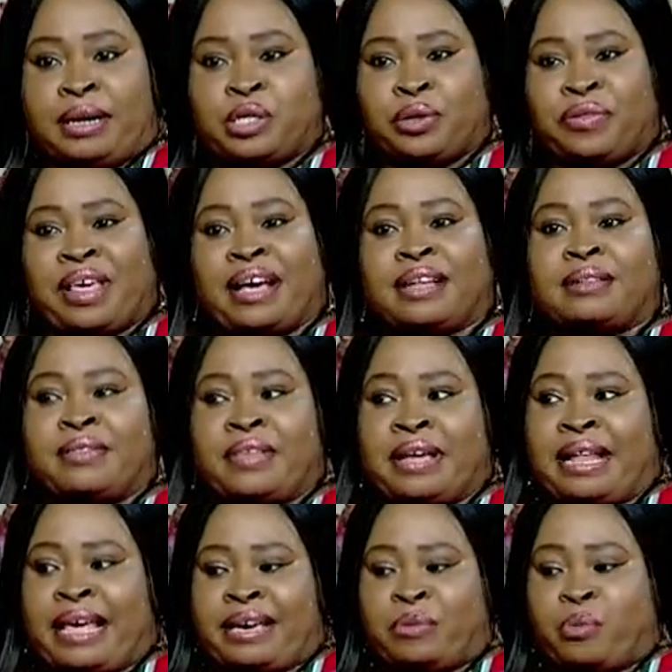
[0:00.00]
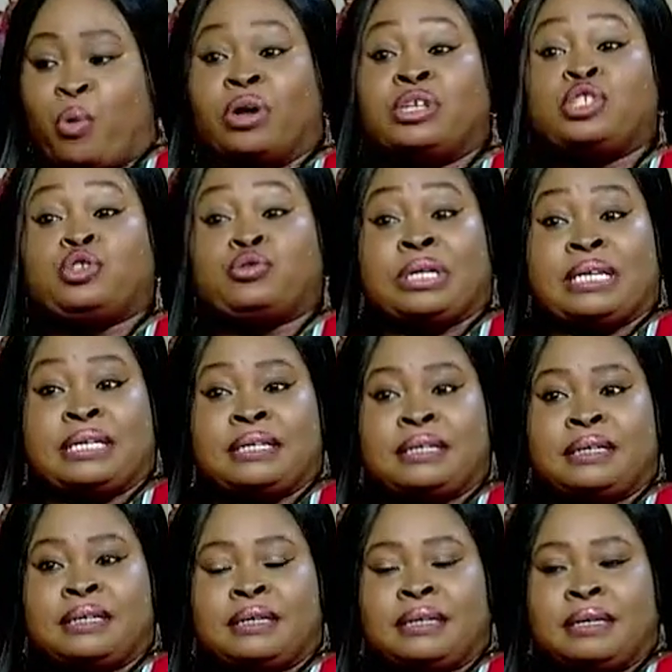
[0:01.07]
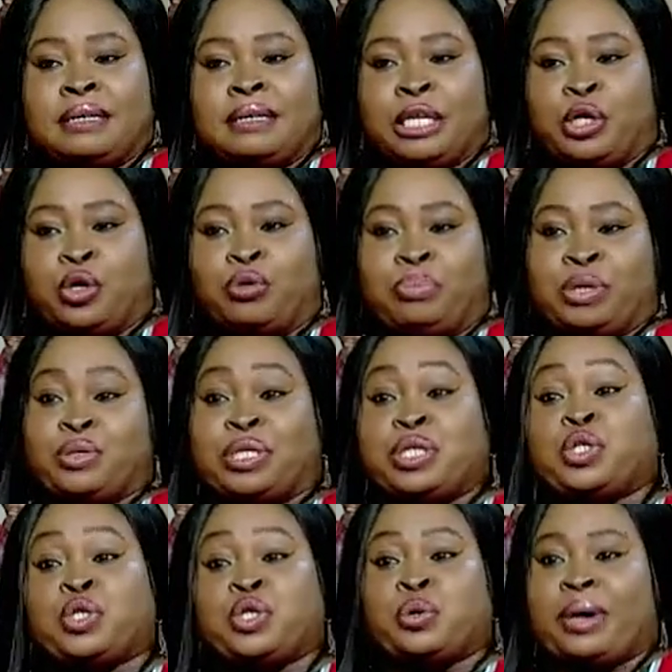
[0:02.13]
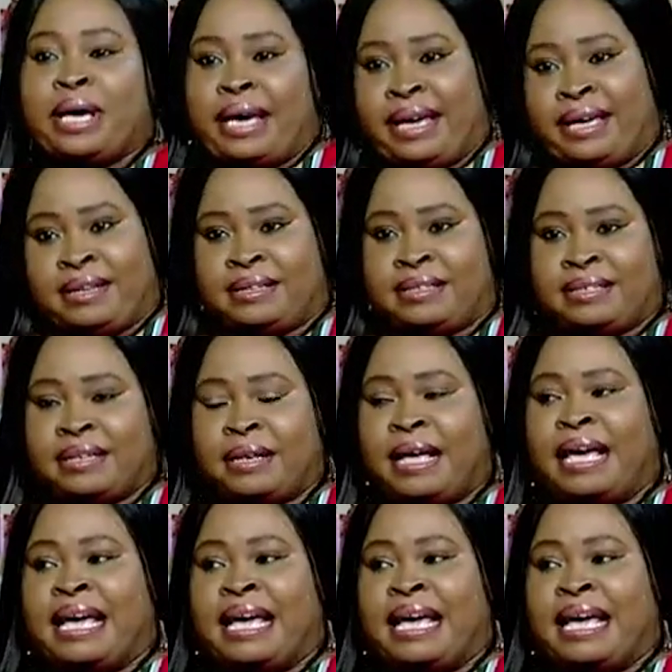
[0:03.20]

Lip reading: So they're like wandering, you know, between two ends.